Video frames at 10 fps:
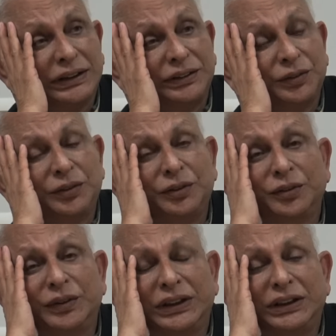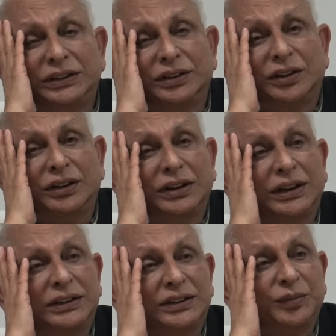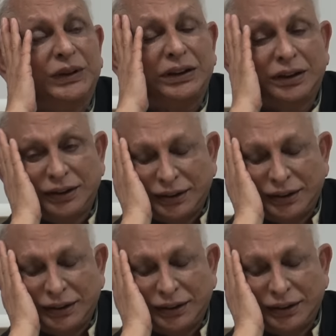I don't know any shortcuts, but